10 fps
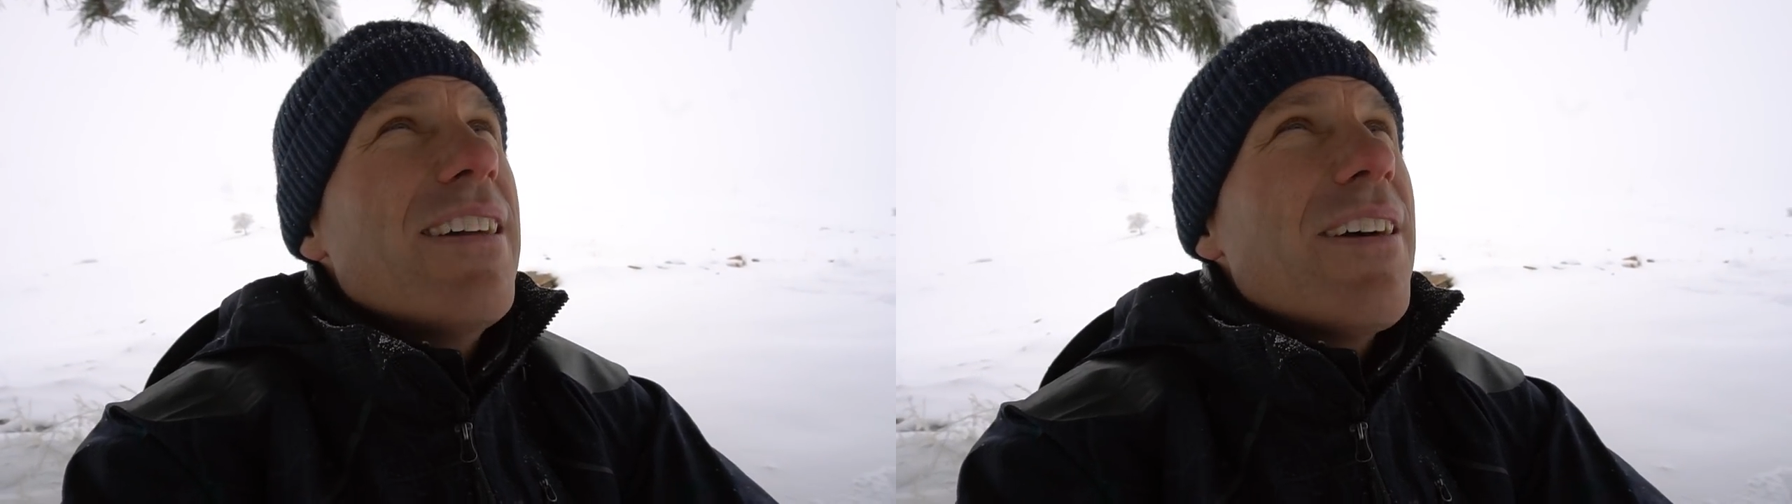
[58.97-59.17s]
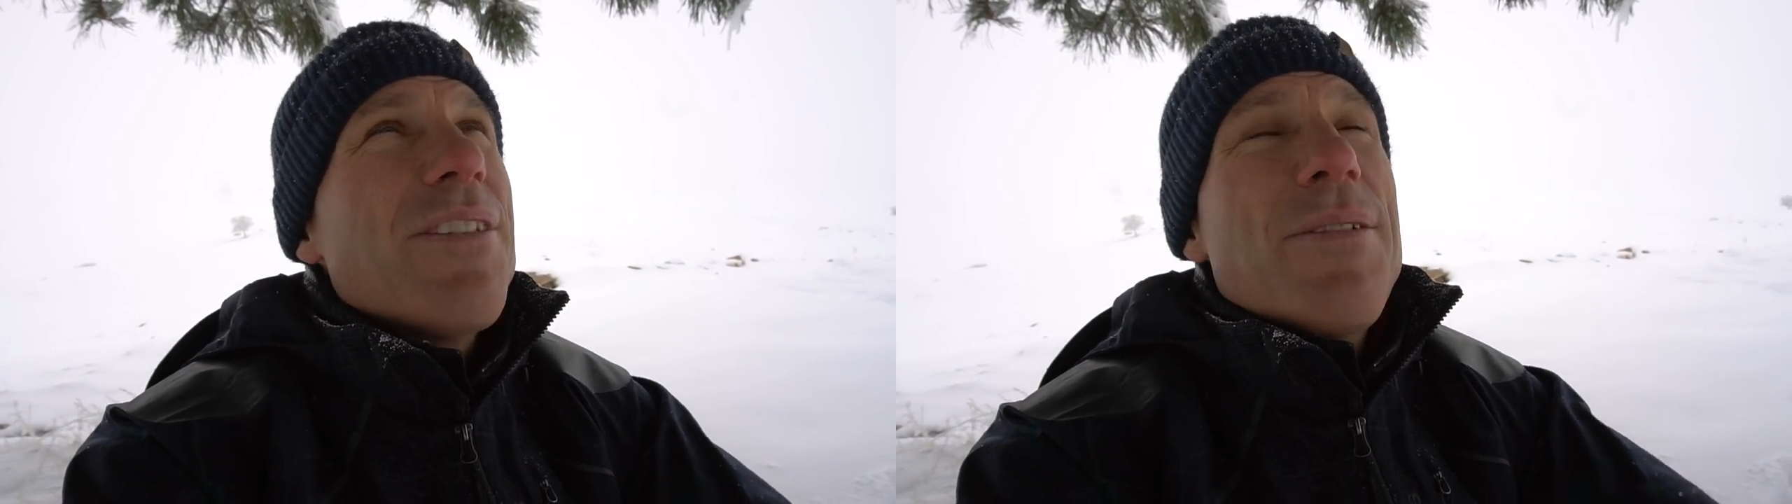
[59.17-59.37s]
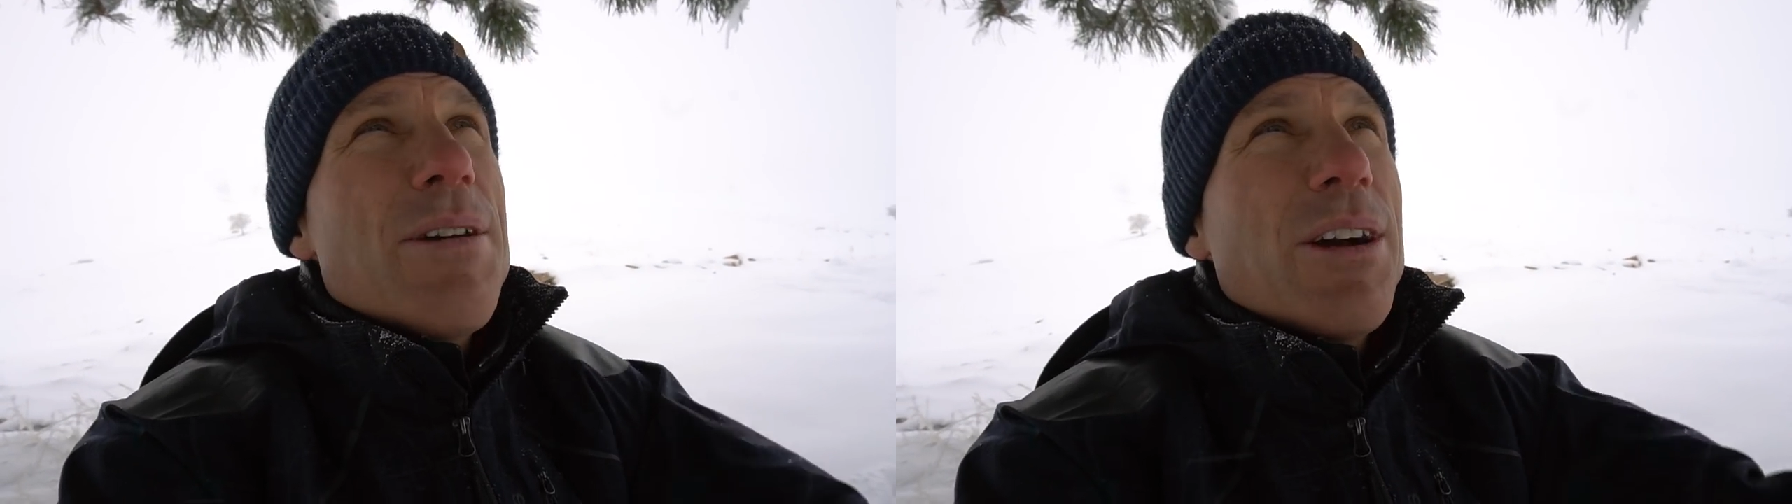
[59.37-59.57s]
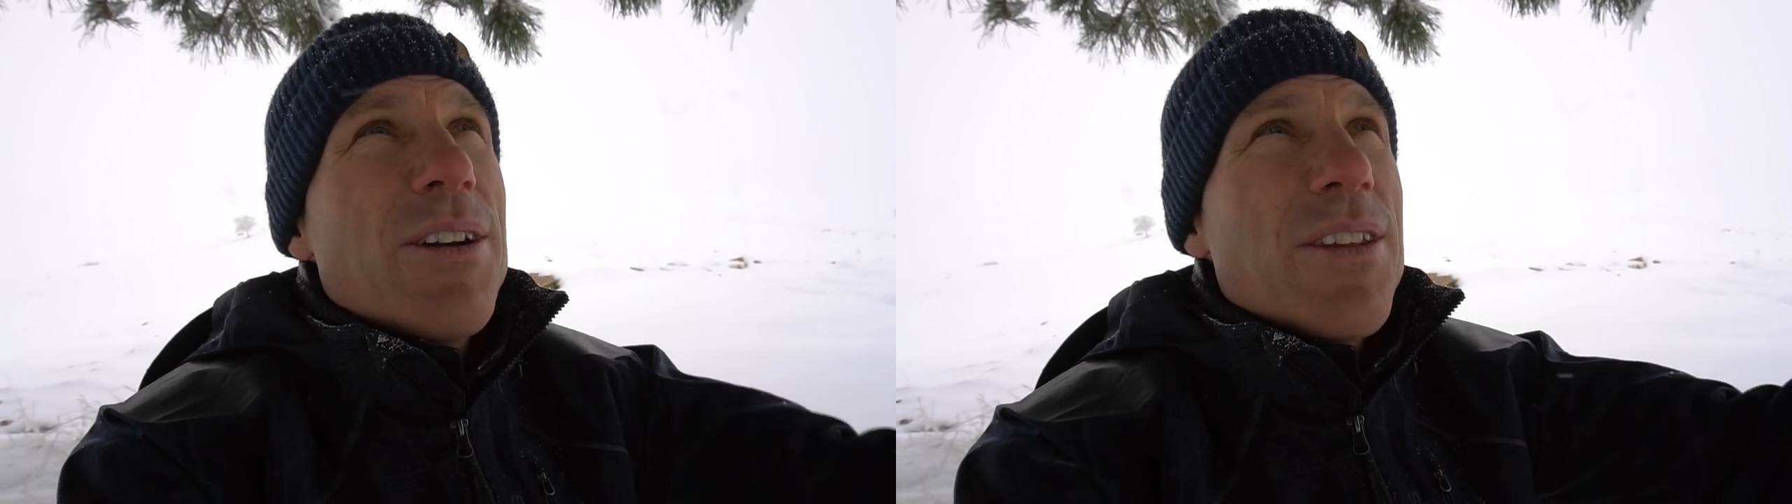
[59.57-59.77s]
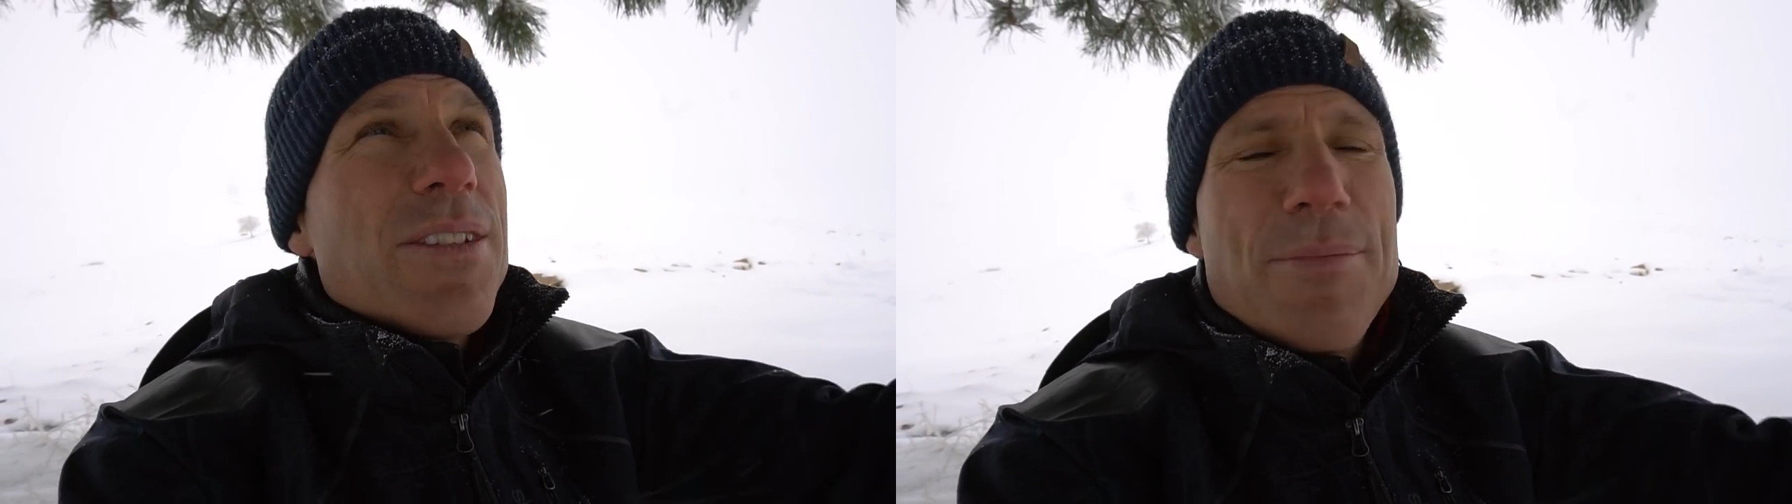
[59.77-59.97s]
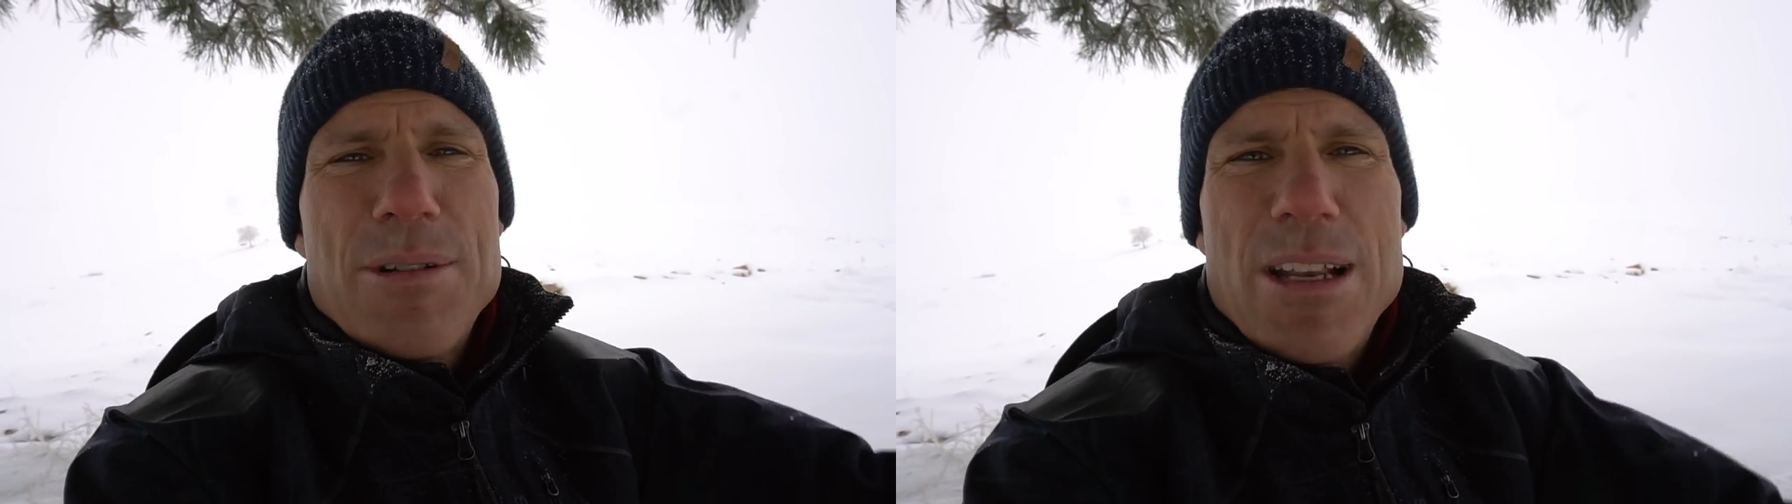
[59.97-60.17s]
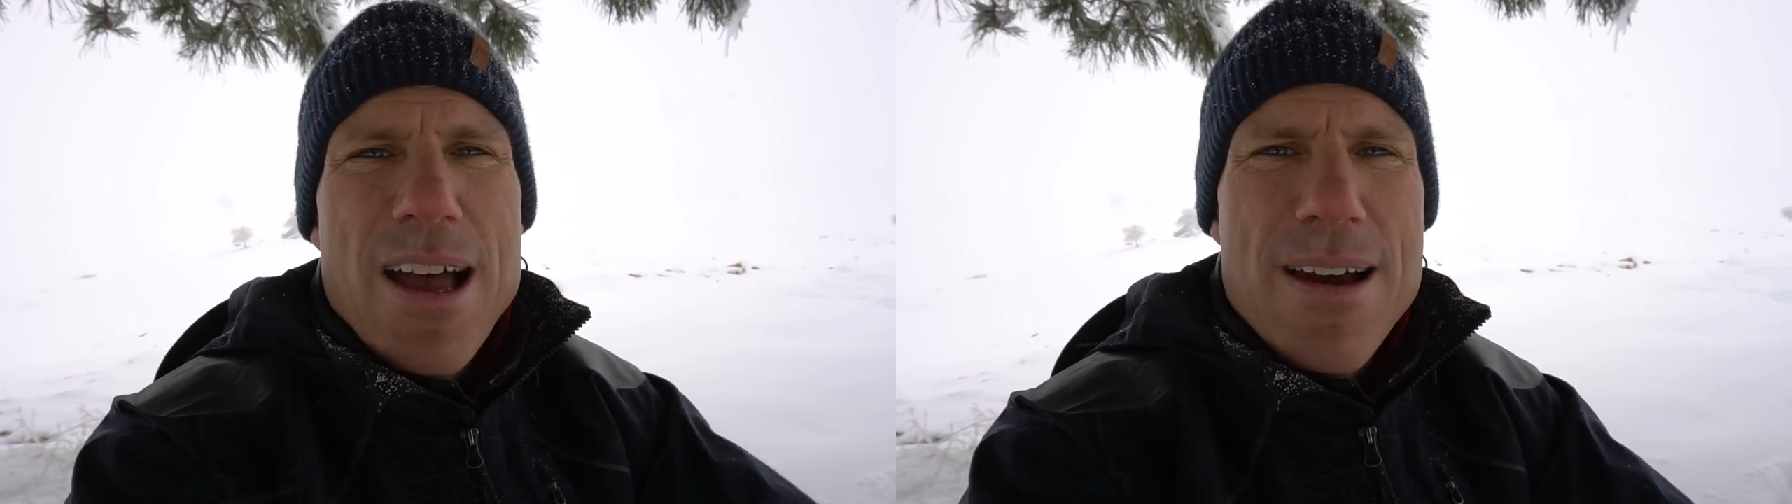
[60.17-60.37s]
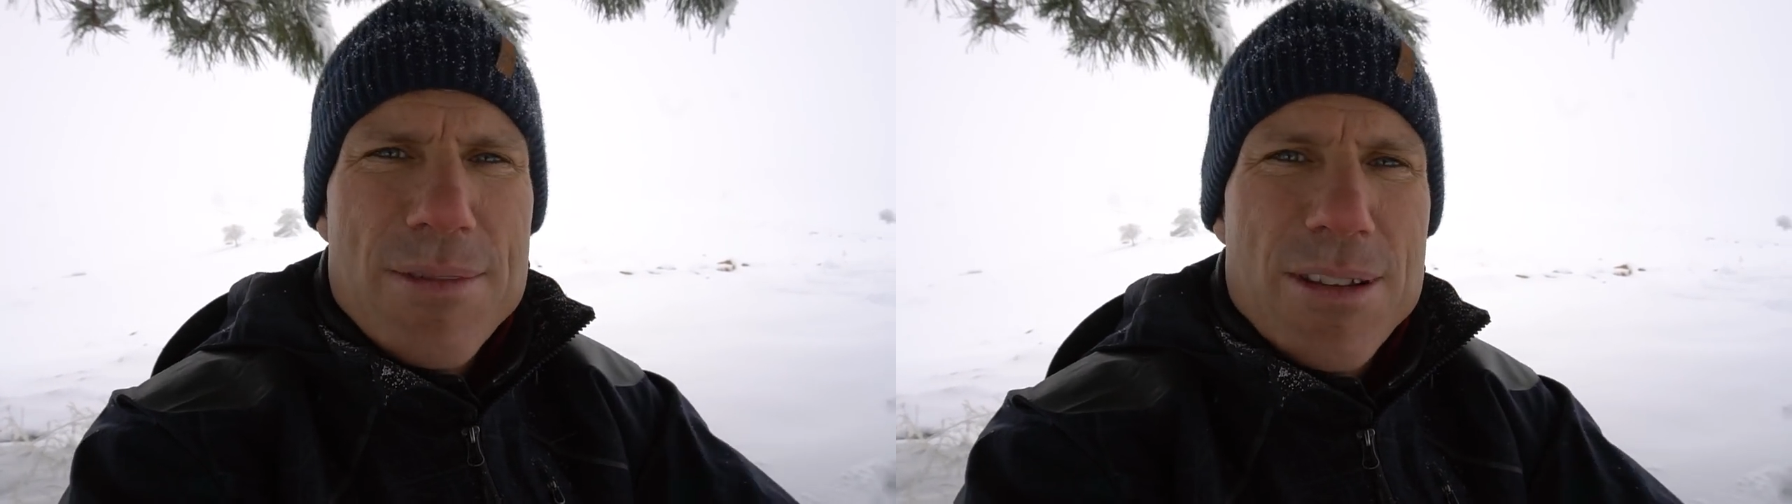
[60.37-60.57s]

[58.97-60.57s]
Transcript: I come here in the summertime,